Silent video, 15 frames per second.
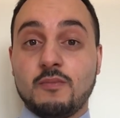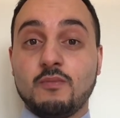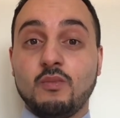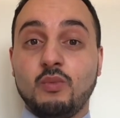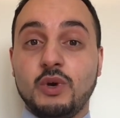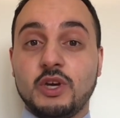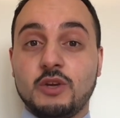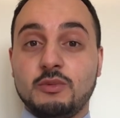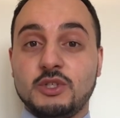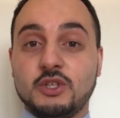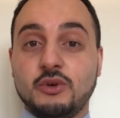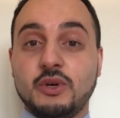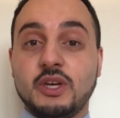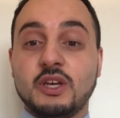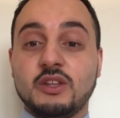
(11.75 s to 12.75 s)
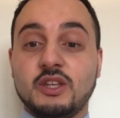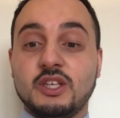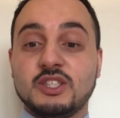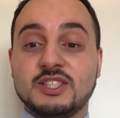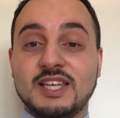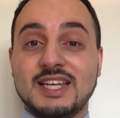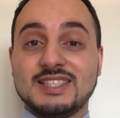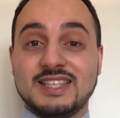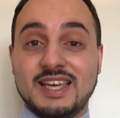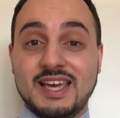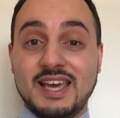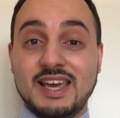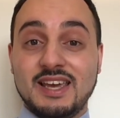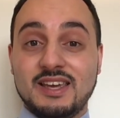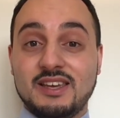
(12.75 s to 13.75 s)
we're going to be doing the Sat
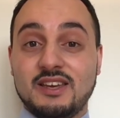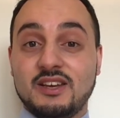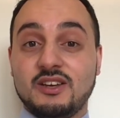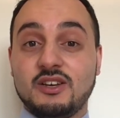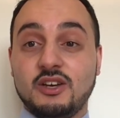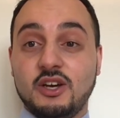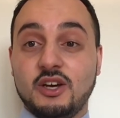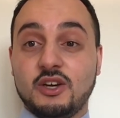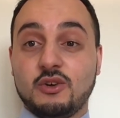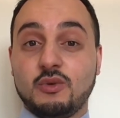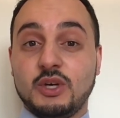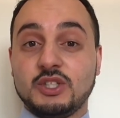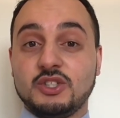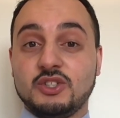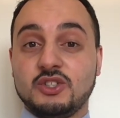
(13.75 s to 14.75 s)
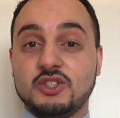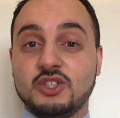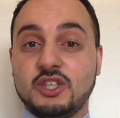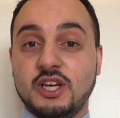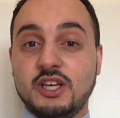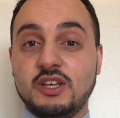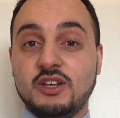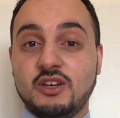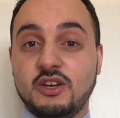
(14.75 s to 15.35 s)
A questions today.